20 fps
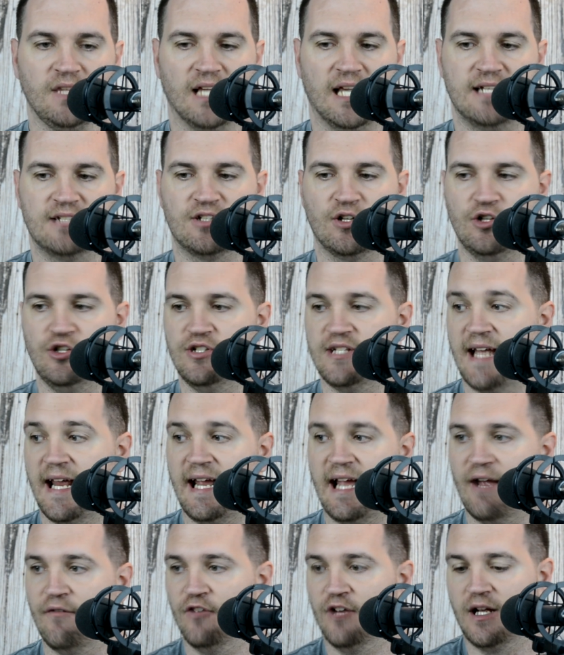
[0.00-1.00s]
And so you
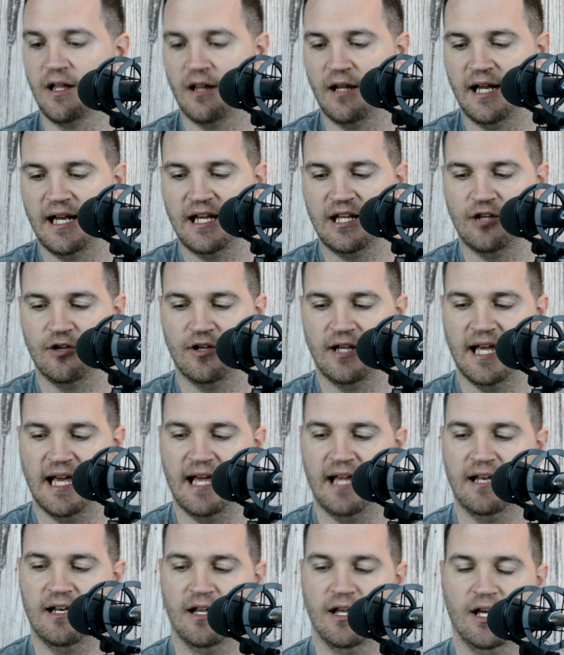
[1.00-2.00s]
take every client you
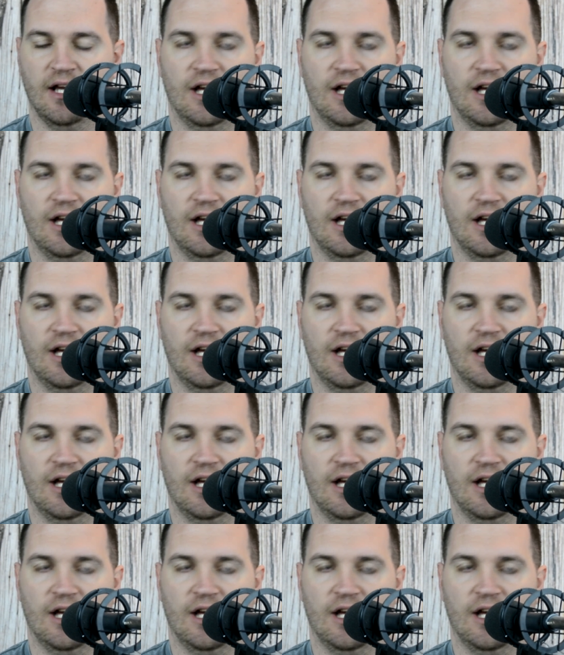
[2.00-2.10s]
get